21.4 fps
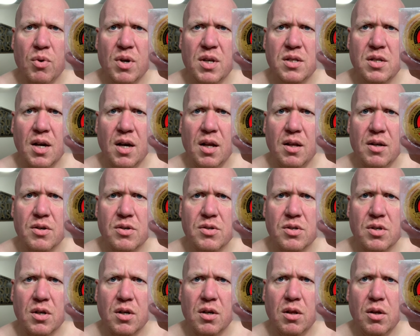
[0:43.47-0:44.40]

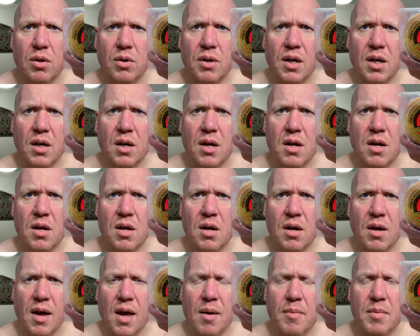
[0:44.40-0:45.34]
retailers including
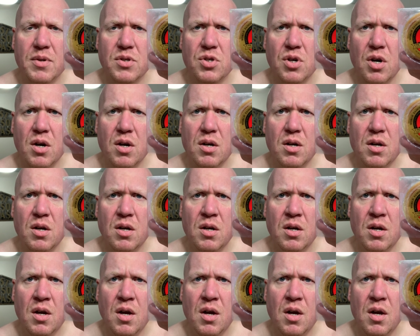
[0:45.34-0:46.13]
Amazon,